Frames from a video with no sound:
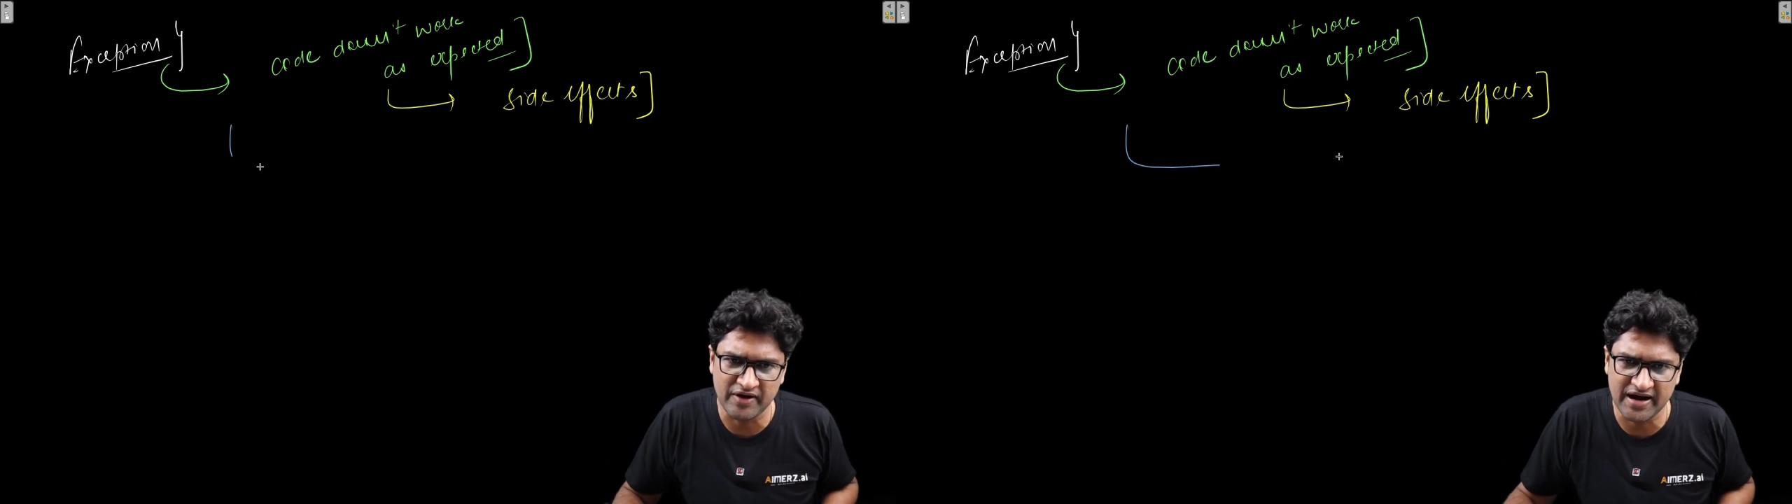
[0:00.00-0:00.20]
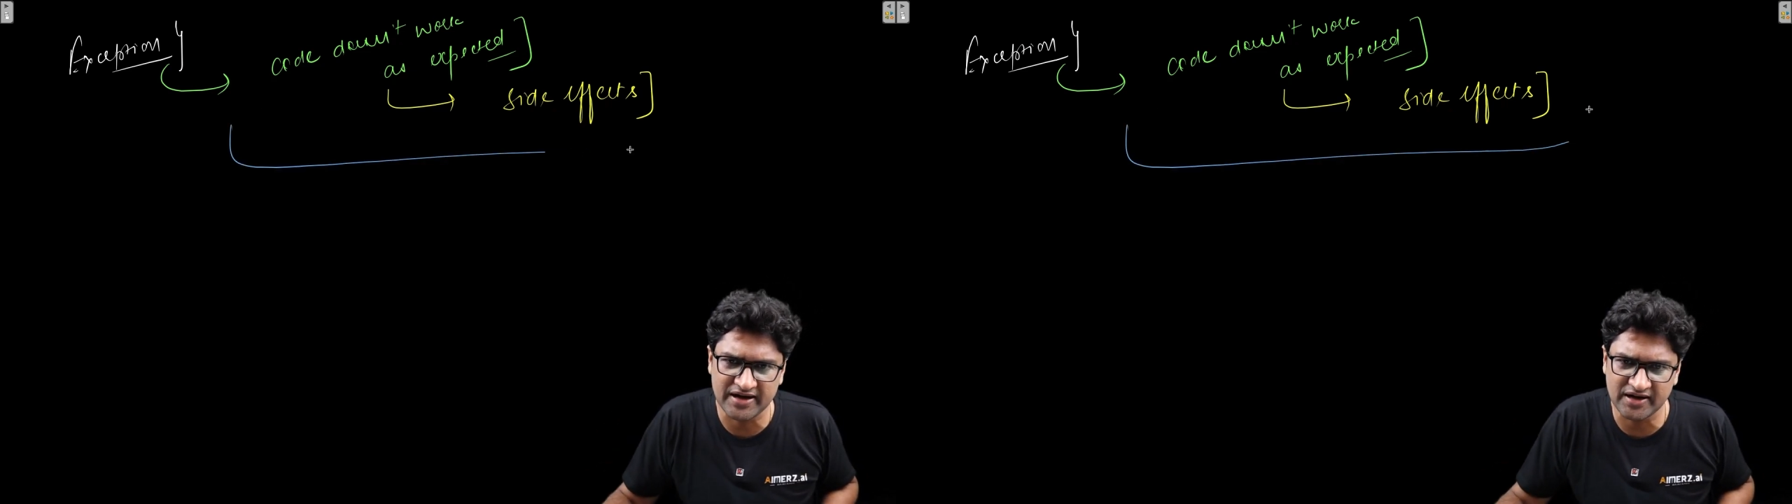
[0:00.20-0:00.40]

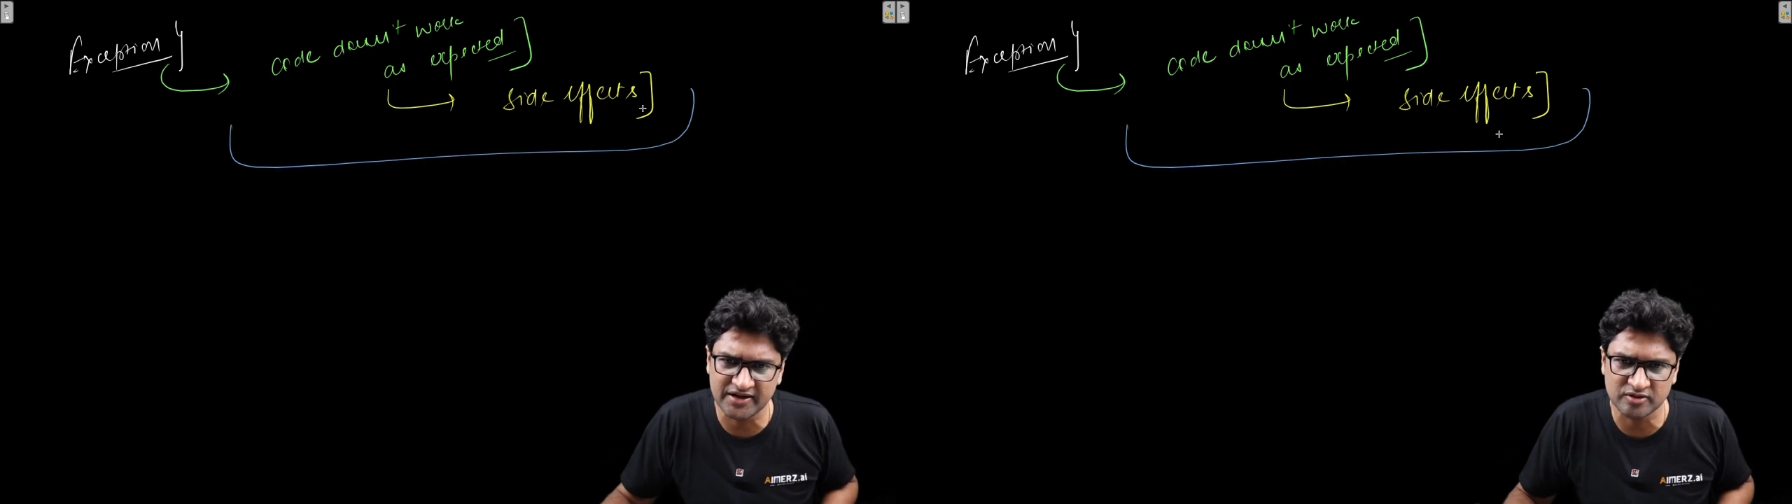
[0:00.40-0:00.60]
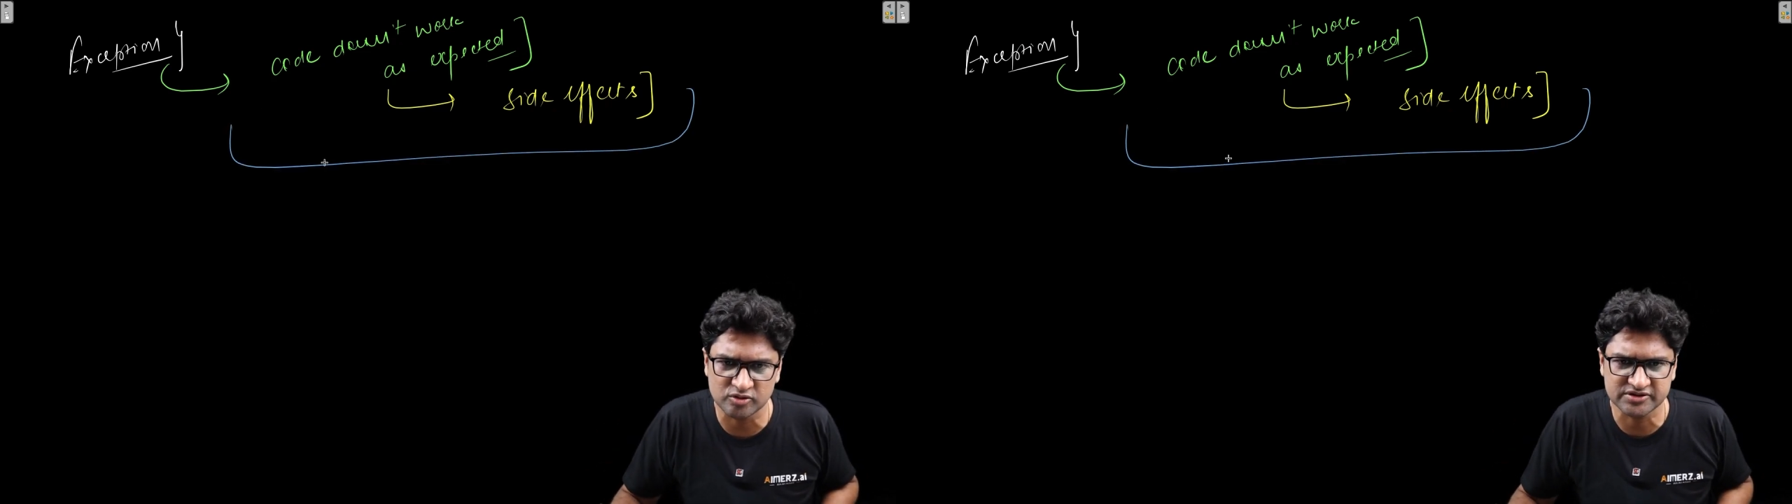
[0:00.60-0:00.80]

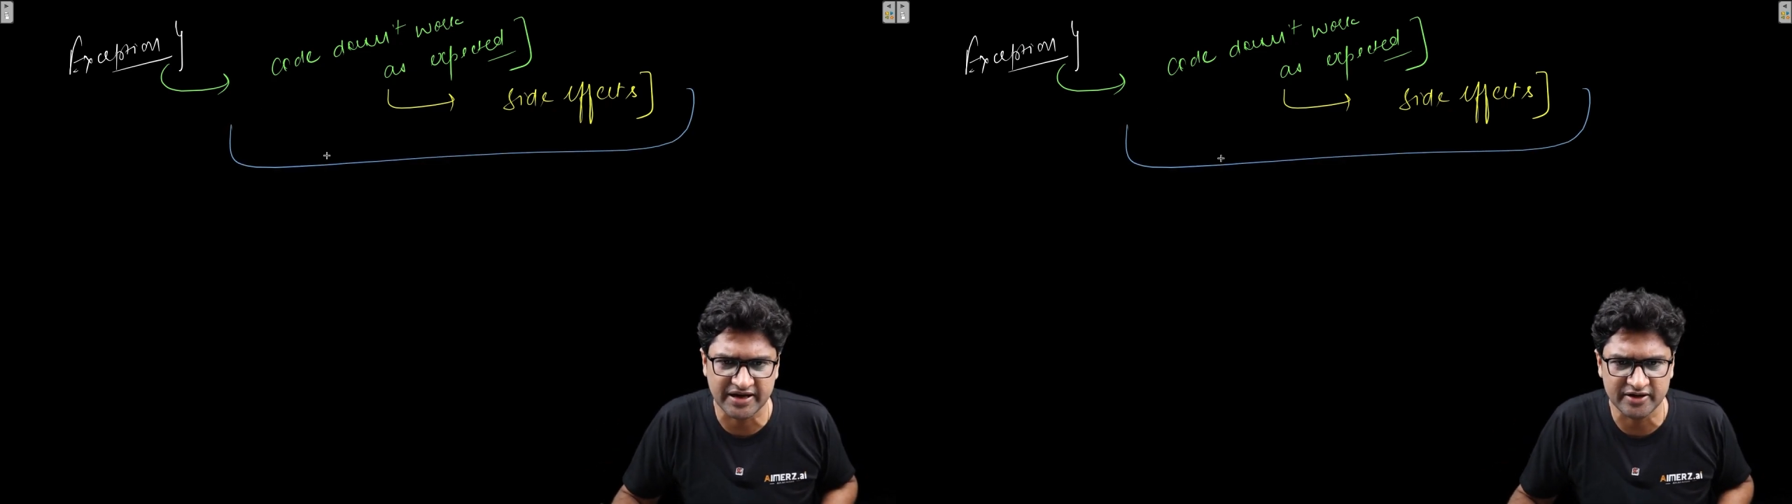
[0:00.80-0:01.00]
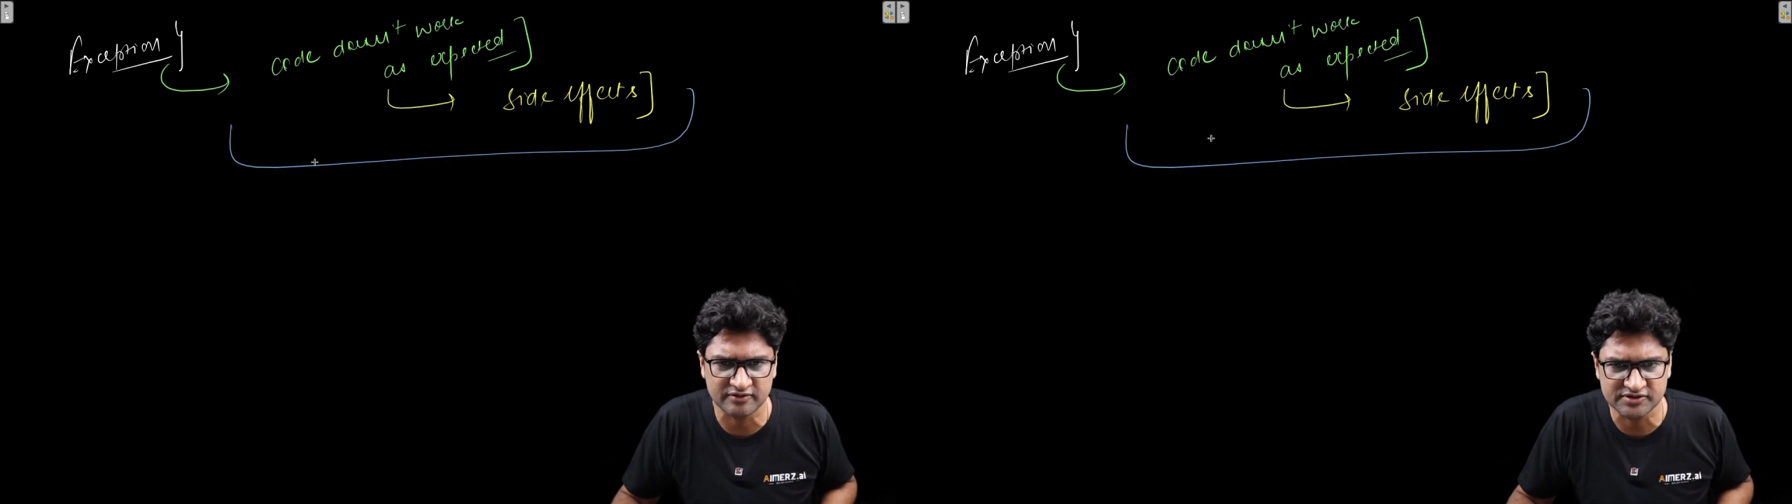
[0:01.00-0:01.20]
handling those
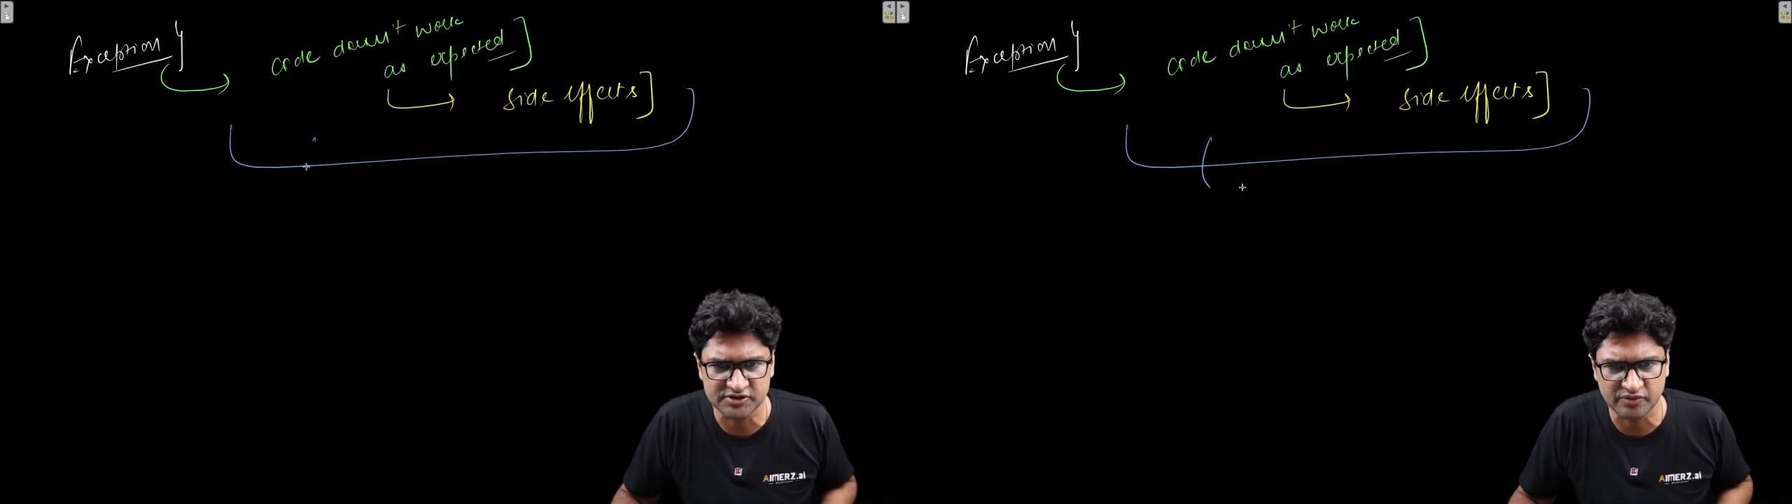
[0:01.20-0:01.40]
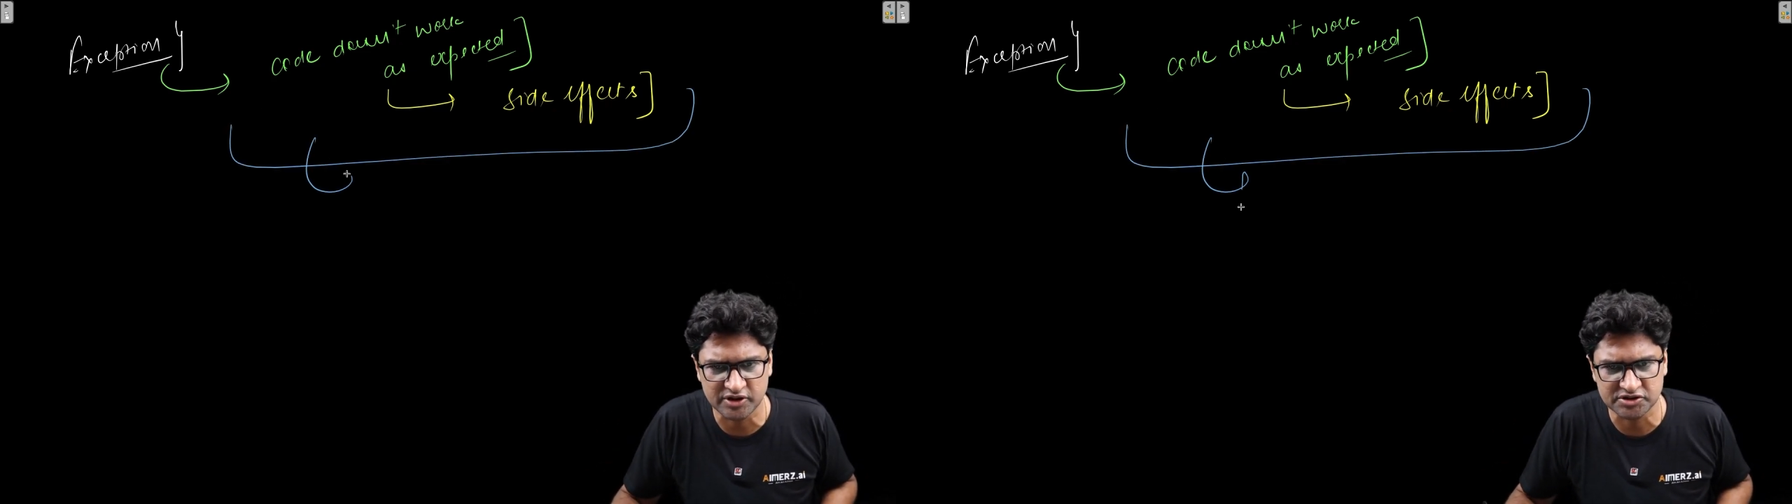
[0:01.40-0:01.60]
kind of
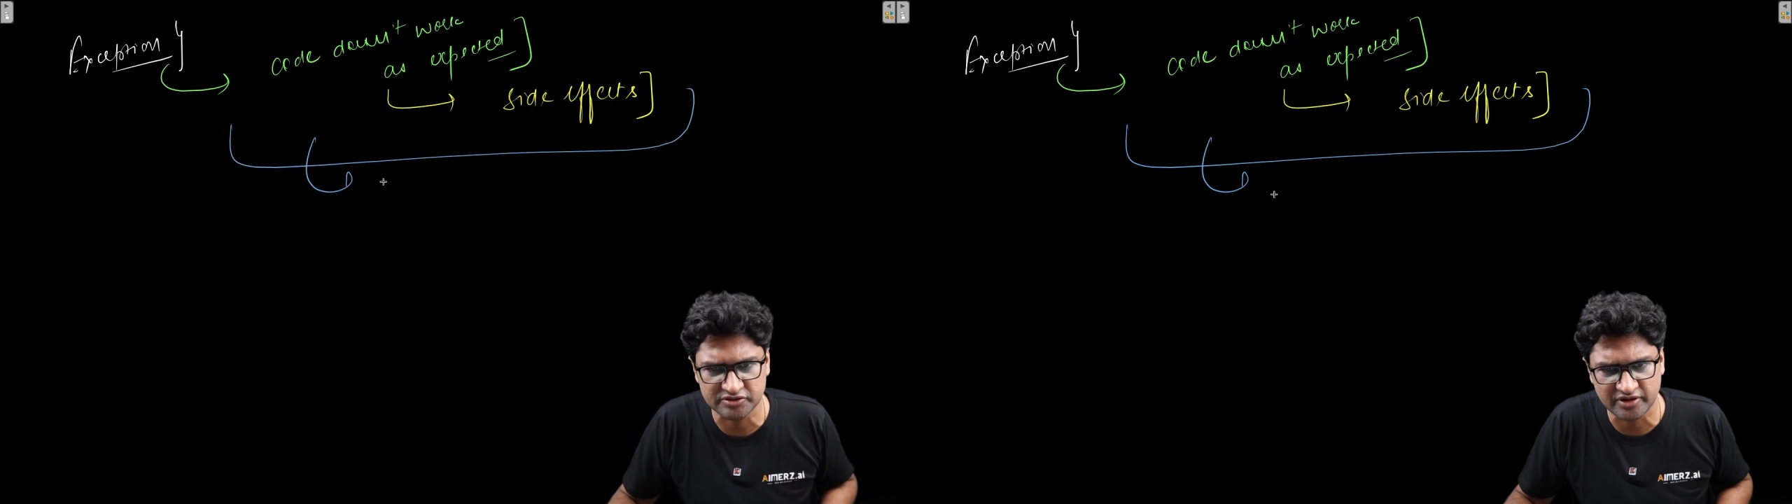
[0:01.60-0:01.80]
situations,